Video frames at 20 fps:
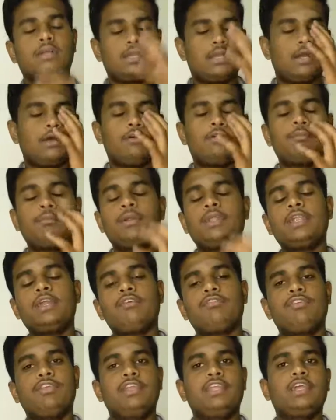government
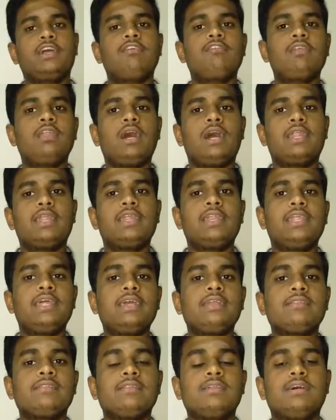of India will
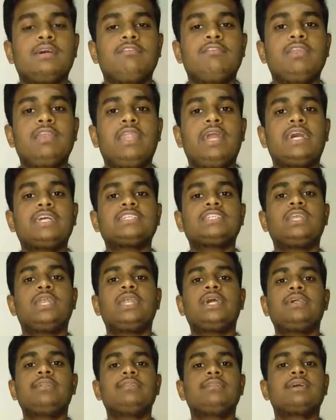
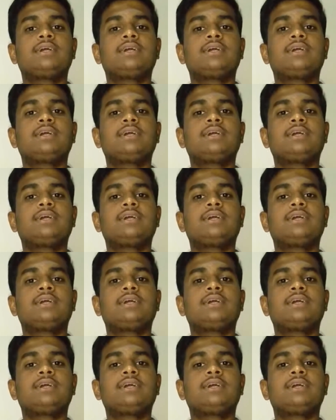nationalize